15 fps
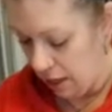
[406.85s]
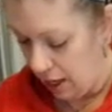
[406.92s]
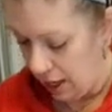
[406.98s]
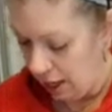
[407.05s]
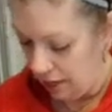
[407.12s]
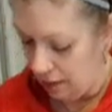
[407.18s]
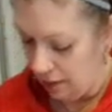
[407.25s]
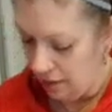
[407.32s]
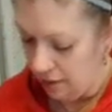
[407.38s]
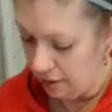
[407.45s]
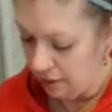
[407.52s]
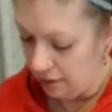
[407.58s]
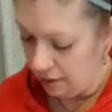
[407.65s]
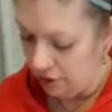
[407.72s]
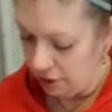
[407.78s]
And it's
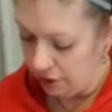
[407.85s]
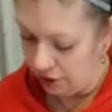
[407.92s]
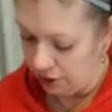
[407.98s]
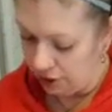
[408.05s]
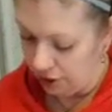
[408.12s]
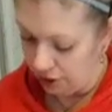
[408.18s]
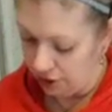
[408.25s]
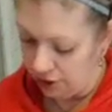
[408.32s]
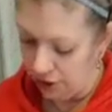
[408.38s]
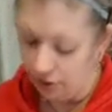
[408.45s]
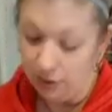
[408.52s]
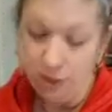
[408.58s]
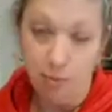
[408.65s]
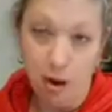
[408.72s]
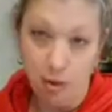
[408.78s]
2
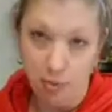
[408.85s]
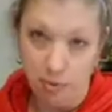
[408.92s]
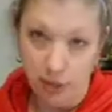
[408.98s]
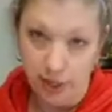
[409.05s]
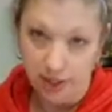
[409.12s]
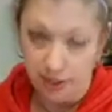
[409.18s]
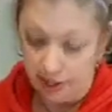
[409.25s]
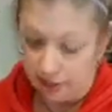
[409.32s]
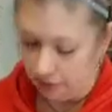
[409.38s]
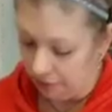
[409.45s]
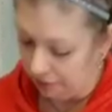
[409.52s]
Smart Points for the